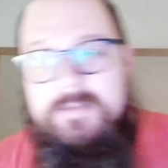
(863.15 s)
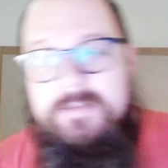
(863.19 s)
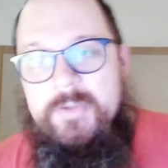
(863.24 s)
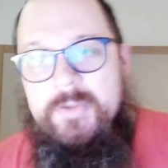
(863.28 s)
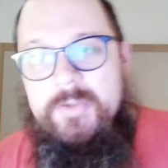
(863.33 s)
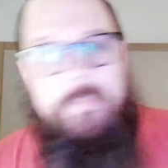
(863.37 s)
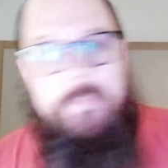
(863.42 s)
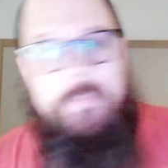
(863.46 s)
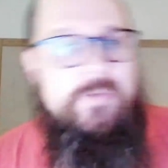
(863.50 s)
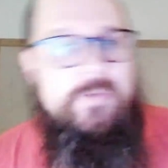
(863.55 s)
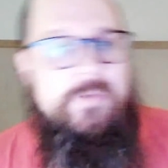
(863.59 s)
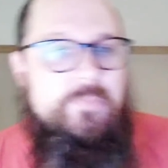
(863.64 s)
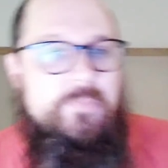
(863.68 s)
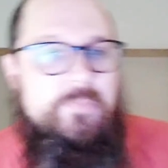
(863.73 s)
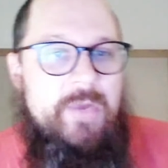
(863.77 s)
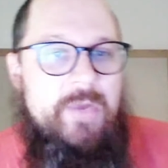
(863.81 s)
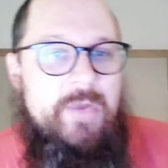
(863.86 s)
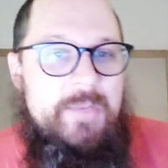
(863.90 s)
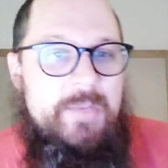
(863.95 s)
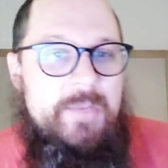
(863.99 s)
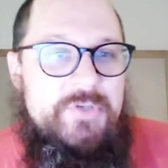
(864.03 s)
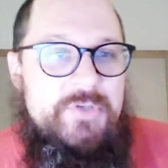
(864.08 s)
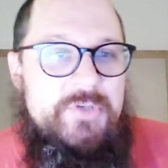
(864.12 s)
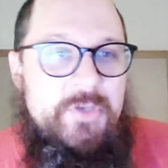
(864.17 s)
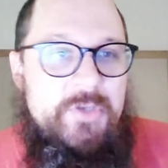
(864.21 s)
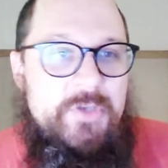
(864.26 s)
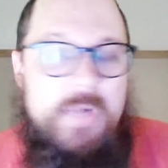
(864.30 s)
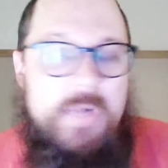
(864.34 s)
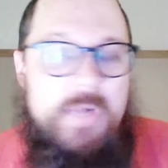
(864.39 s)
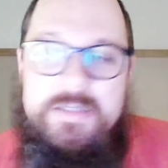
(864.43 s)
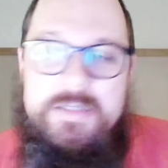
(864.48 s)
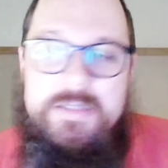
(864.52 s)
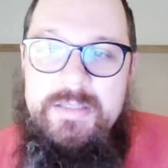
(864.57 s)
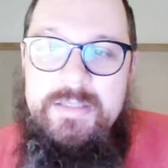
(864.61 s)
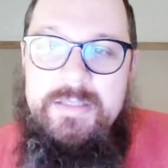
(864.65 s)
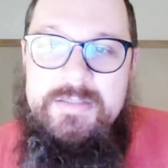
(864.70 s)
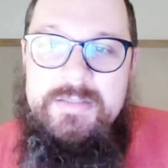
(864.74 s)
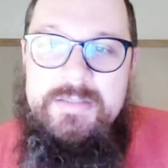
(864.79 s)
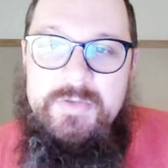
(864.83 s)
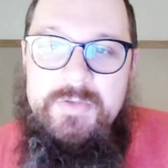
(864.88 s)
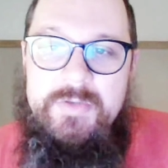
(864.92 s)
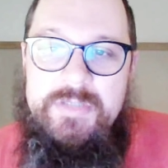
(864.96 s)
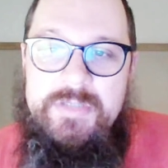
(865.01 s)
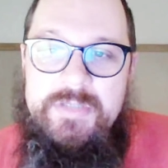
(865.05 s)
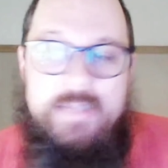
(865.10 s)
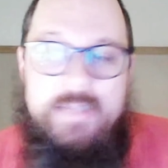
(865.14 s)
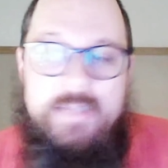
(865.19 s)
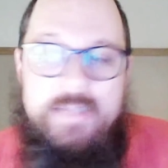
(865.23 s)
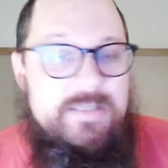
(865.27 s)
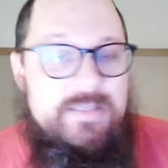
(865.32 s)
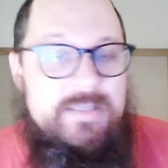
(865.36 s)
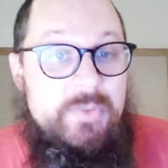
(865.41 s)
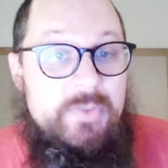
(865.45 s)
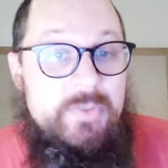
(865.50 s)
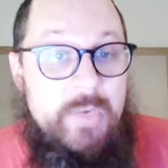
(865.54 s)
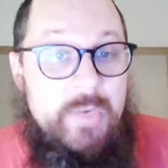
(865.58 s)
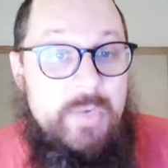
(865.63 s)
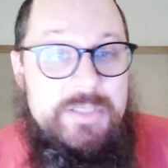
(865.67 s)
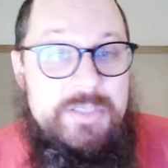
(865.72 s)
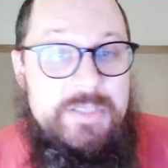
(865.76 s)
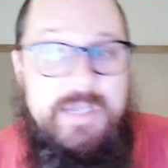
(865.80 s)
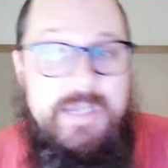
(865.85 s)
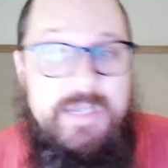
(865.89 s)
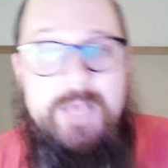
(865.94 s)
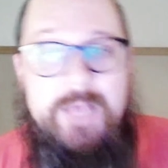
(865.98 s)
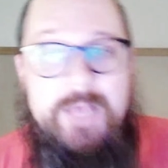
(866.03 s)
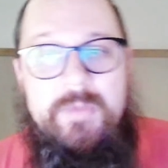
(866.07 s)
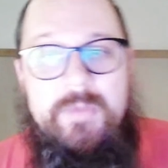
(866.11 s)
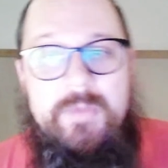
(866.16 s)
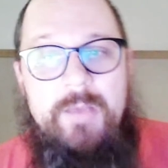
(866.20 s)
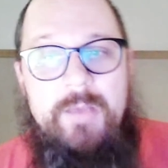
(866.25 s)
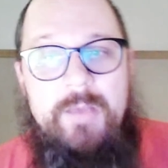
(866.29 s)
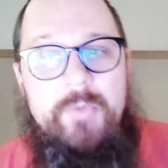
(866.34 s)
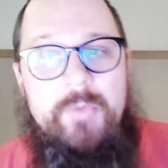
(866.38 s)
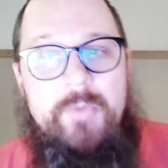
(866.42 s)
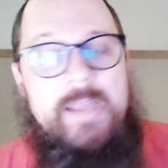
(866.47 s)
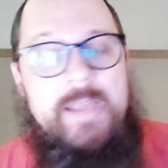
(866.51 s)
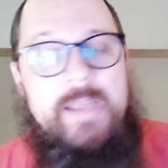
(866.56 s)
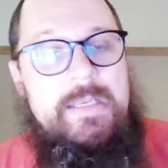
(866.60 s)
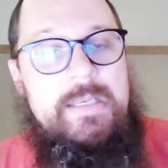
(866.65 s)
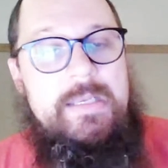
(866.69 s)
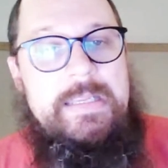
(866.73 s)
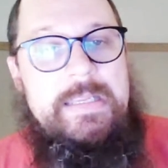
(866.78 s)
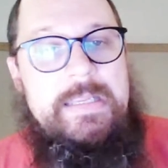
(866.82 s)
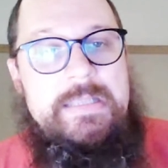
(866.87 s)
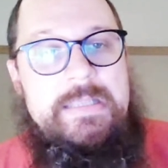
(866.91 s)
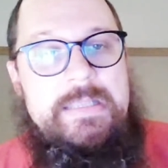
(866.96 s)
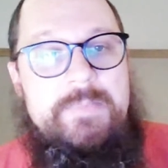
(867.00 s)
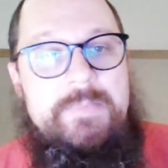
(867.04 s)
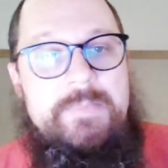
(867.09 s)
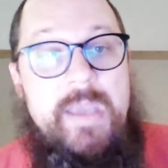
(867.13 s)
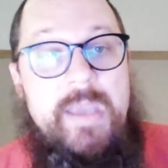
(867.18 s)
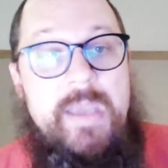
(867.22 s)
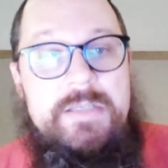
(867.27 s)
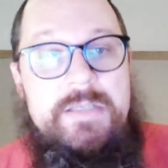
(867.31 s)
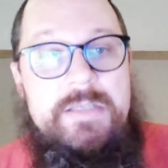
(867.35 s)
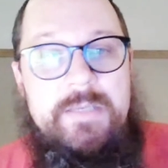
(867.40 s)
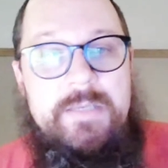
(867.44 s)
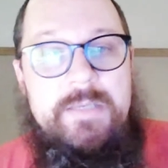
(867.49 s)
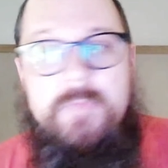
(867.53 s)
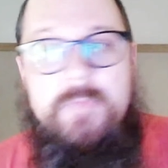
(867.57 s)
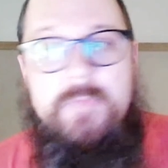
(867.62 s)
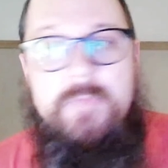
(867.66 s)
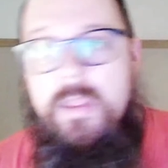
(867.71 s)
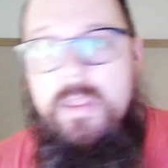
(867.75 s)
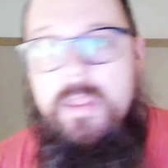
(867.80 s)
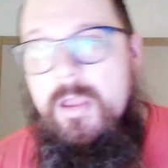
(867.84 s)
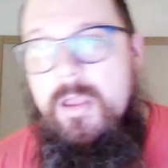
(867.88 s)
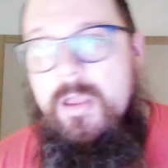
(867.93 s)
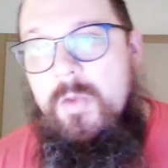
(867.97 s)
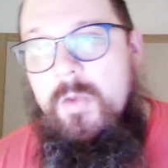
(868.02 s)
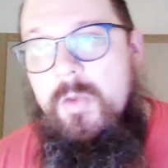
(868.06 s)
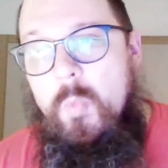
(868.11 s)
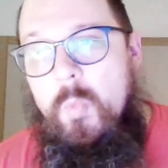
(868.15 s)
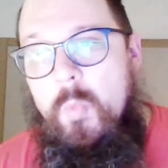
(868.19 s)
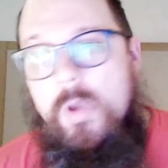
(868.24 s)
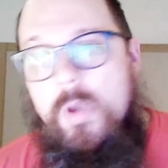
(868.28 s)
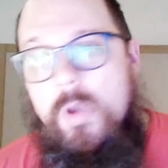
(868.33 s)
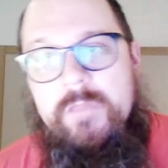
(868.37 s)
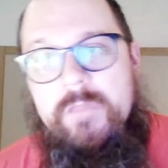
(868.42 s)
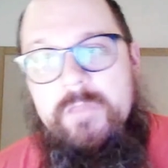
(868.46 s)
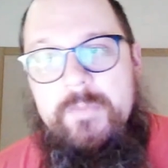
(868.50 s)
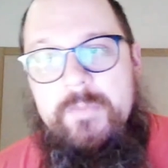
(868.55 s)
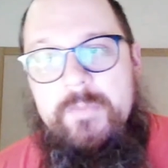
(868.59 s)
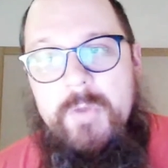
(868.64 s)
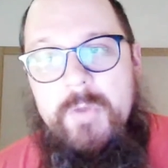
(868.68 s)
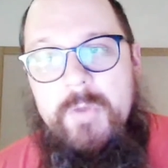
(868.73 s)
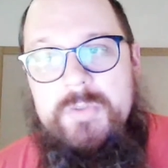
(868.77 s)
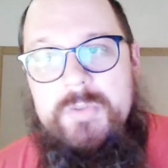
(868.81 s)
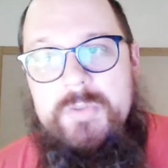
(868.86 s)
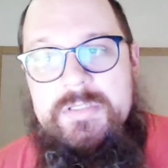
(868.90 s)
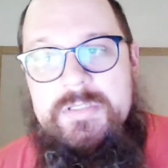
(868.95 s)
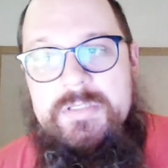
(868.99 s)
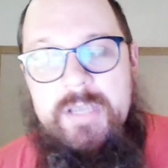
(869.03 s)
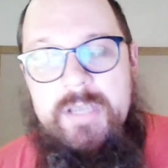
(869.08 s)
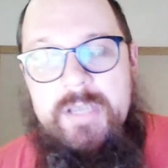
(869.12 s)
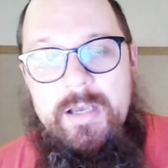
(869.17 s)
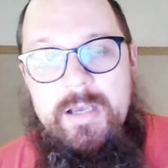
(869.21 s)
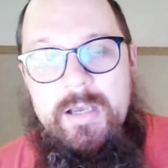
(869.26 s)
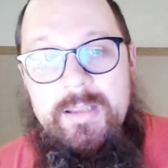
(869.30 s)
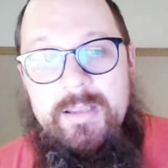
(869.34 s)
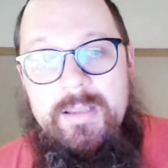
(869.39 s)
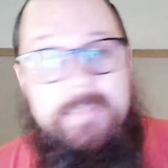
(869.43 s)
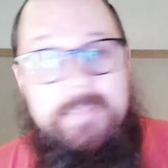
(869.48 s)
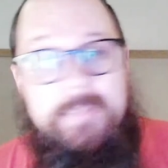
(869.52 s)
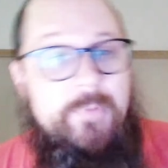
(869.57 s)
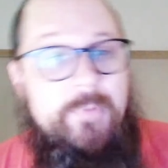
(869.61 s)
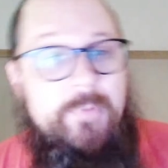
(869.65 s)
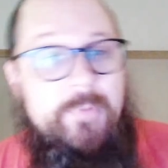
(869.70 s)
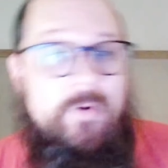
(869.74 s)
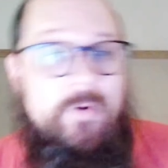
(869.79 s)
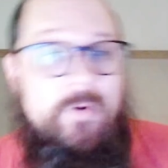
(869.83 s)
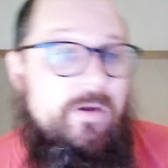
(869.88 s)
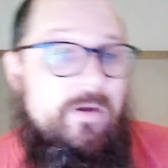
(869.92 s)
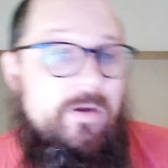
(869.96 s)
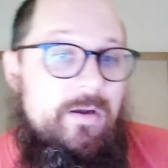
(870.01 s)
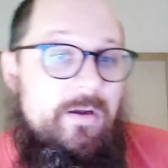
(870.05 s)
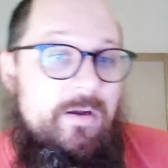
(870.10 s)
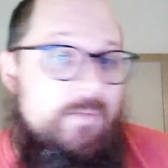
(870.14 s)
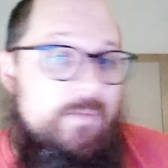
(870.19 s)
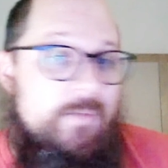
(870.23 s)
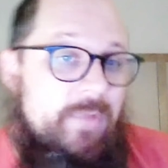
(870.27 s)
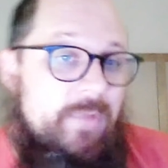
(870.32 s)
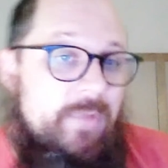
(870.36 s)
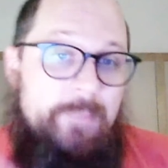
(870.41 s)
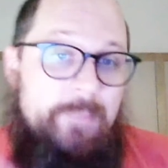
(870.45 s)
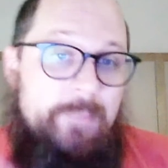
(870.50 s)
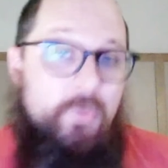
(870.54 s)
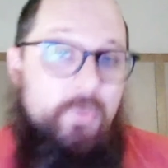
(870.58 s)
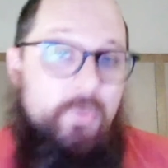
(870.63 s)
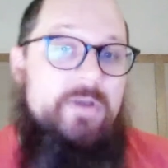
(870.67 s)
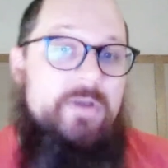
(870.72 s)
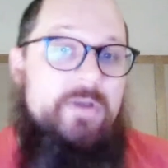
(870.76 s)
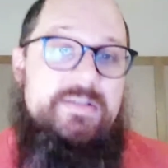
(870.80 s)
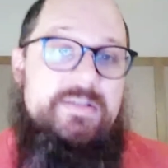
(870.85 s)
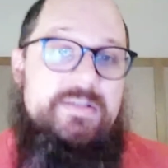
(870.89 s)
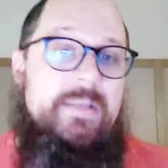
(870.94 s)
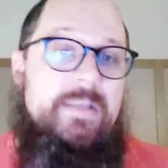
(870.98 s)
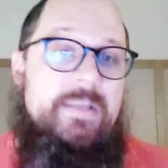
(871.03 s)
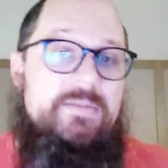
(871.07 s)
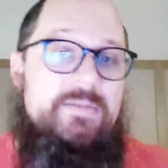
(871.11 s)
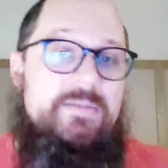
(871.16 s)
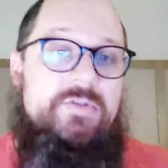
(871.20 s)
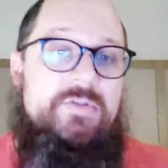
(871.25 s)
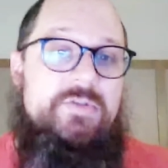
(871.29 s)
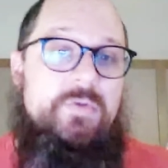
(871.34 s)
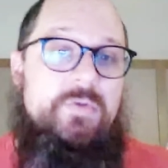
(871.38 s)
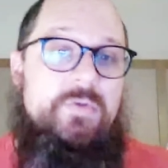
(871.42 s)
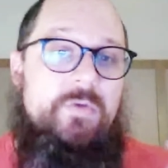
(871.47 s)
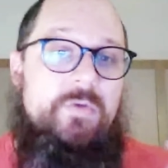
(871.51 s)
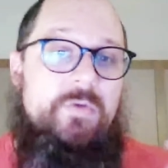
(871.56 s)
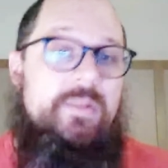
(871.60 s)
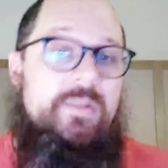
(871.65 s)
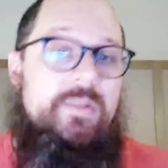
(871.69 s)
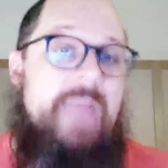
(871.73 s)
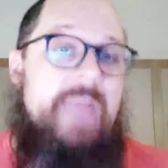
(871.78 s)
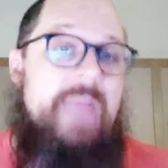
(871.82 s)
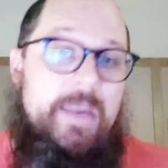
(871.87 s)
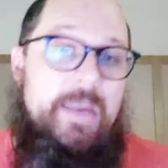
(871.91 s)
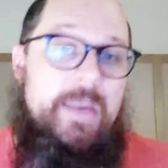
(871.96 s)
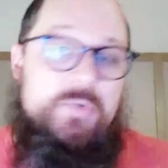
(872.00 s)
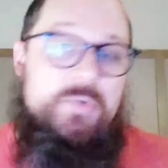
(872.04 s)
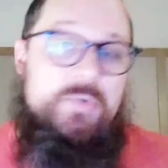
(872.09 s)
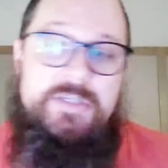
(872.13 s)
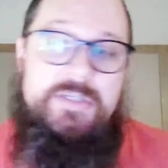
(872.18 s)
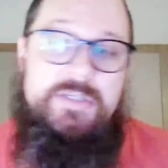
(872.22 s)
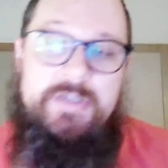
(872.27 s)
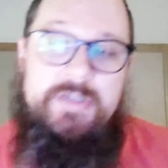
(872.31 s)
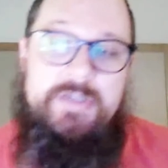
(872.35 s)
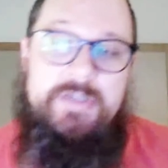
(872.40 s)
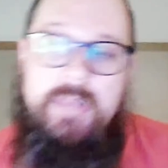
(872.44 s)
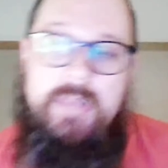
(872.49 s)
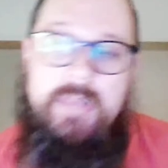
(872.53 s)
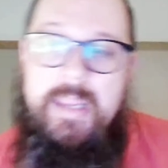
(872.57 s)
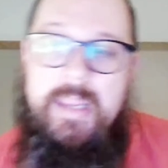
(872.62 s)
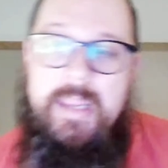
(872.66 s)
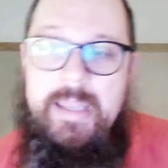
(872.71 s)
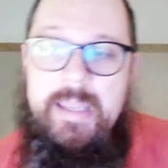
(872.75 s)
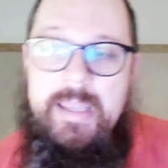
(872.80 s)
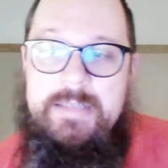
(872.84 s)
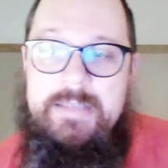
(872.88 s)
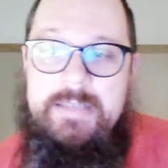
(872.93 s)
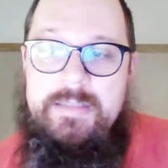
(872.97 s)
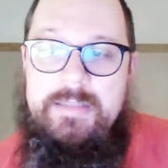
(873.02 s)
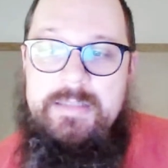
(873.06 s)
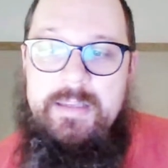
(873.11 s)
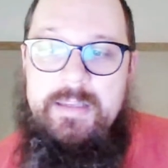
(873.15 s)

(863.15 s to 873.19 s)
So Brandon, I'm sure you're watching this. So Shanti says, great job. Brandon is managing one of the most important teams to the acquisition, and